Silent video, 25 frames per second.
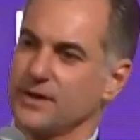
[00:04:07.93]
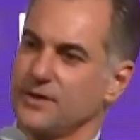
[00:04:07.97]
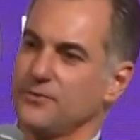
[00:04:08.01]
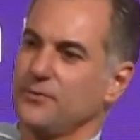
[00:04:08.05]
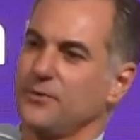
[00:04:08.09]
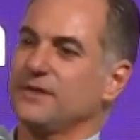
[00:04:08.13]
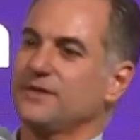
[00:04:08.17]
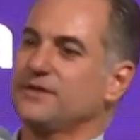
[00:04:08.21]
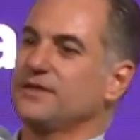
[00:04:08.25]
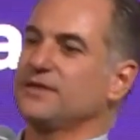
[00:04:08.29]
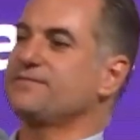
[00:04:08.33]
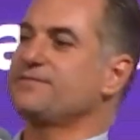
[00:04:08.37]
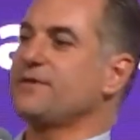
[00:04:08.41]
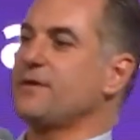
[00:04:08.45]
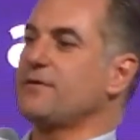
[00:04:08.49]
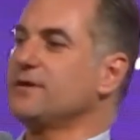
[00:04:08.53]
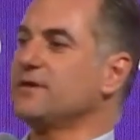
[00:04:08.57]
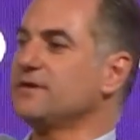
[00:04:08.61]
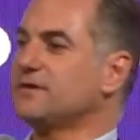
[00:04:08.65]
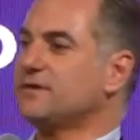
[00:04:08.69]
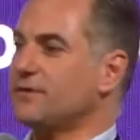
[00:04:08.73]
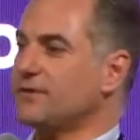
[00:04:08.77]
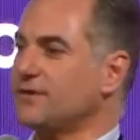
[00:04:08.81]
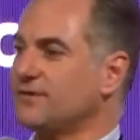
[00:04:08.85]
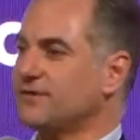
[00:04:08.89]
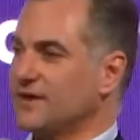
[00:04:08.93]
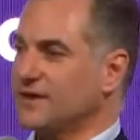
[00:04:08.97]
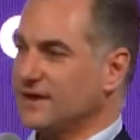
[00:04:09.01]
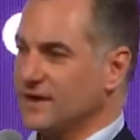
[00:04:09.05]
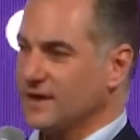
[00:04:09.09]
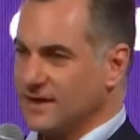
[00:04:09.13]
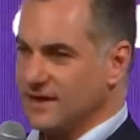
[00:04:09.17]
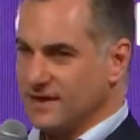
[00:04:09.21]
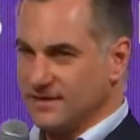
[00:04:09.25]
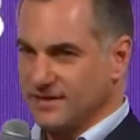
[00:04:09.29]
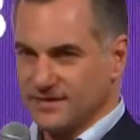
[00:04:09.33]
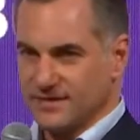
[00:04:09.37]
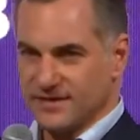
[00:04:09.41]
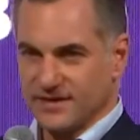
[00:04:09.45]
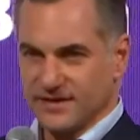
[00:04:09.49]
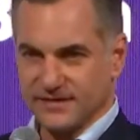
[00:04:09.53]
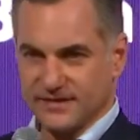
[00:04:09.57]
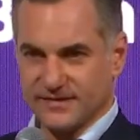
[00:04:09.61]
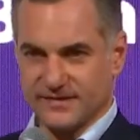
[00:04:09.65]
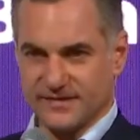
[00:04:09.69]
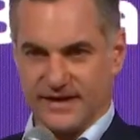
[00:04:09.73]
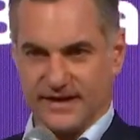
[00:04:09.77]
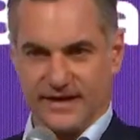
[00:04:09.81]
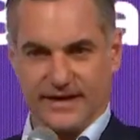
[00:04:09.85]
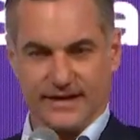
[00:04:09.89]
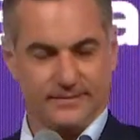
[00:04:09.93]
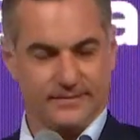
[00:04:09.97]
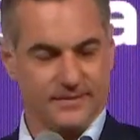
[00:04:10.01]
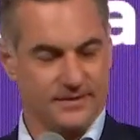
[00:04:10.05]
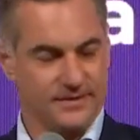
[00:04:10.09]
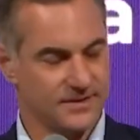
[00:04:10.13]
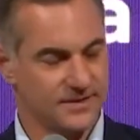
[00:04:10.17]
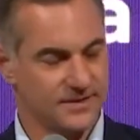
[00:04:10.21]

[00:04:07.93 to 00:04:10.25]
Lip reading: What is very interesting in this time,